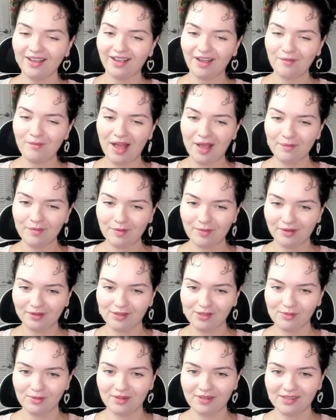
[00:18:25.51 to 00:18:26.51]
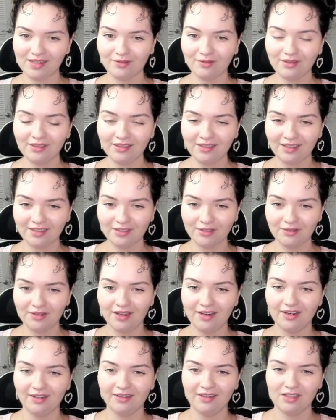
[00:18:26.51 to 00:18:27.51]
I'm happy about this one because I really like
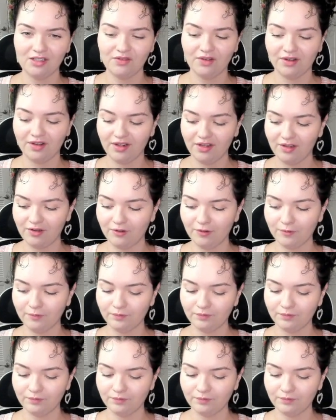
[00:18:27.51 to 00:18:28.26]
Togetic. That is very cute.